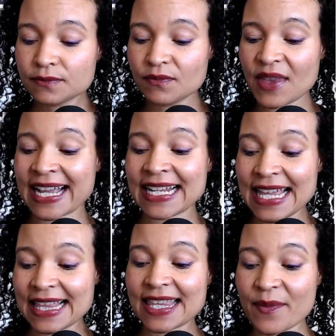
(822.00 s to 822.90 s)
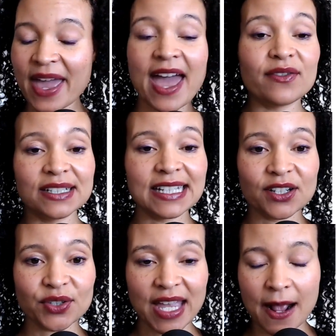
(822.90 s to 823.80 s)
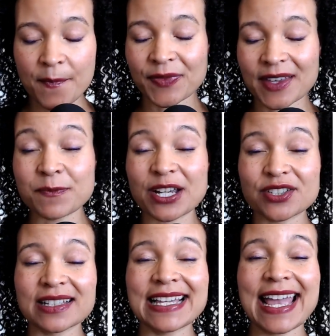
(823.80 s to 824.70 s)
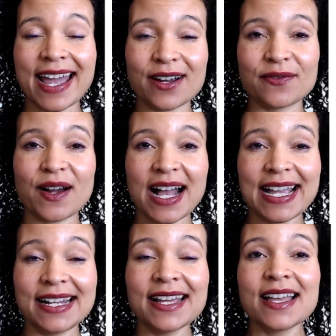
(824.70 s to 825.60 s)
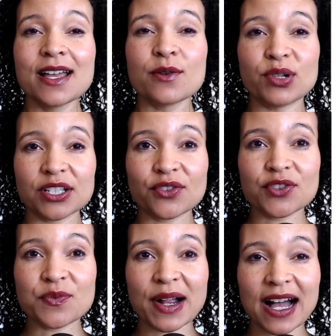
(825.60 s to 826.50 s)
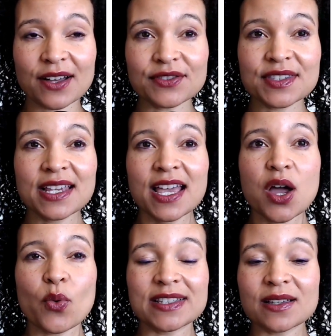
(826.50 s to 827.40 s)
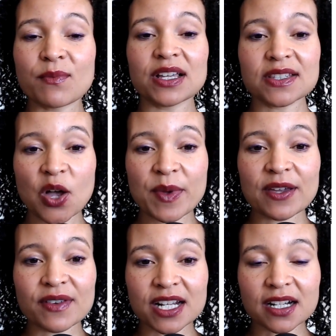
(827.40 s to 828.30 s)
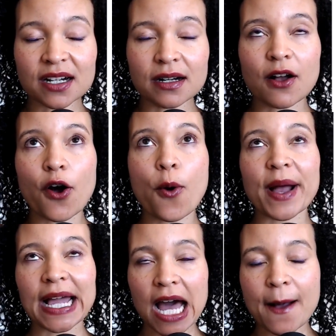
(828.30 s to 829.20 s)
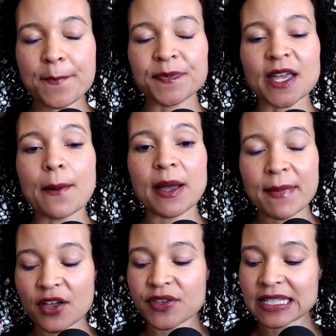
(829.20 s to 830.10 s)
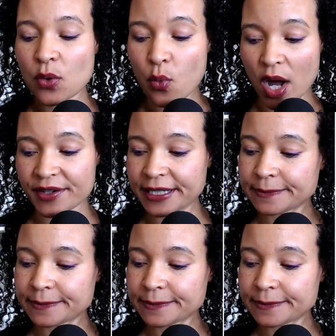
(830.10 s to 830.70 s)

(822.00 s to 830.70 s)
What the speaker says: I could eat them every single day, especially air fried Brussels sprouts with some balsamic vinegar. Oh my God, my mouth is watering.